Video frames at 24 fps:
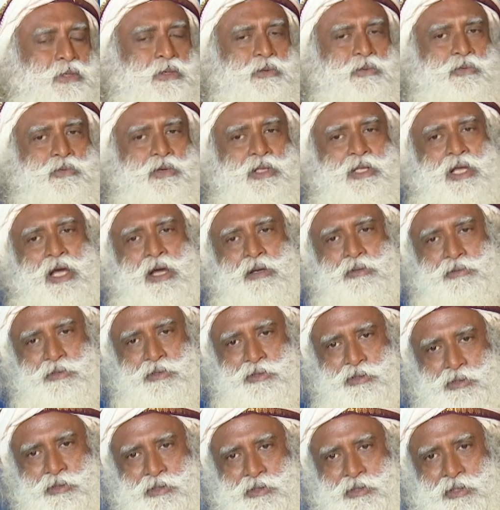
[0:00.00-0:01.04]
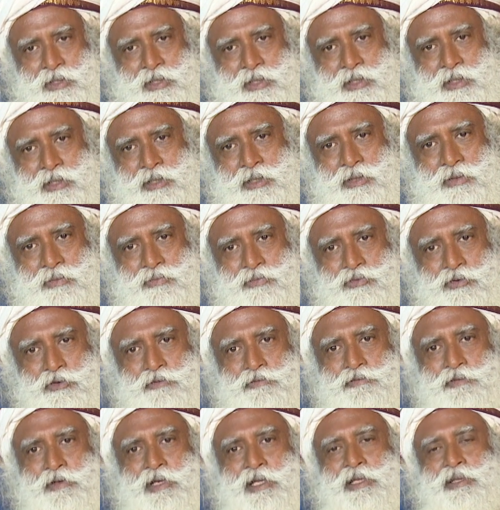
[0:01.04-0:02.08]
Without
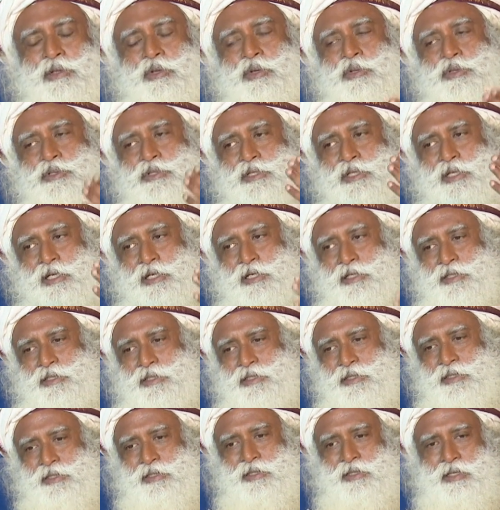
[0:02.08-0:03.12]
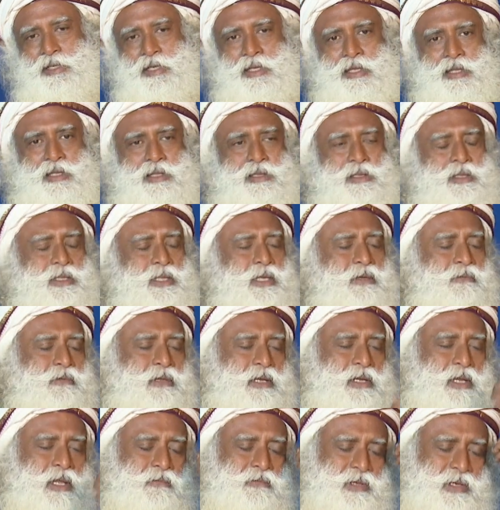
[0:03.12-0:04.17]
fulfilling those things, they
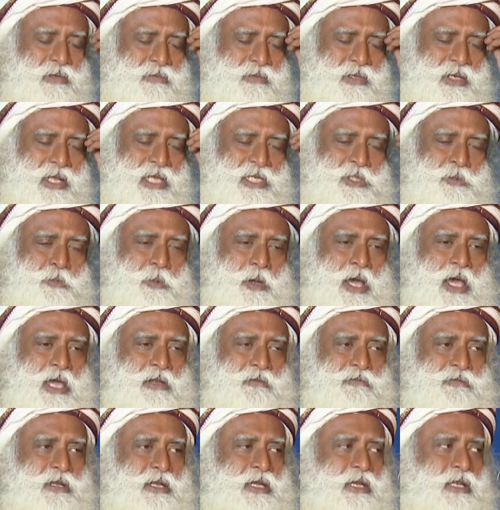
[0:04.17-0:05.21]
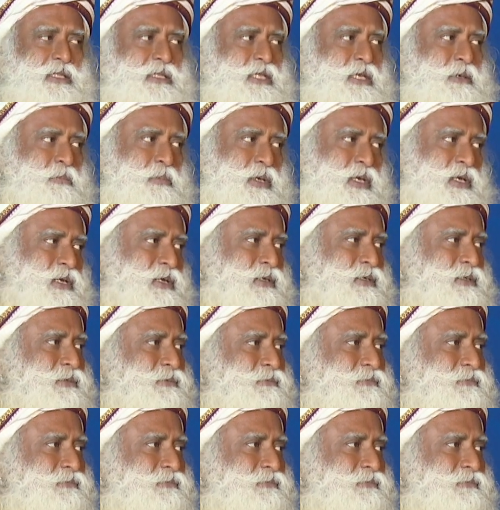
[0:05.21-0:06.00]
will never even aspire for anything bigger.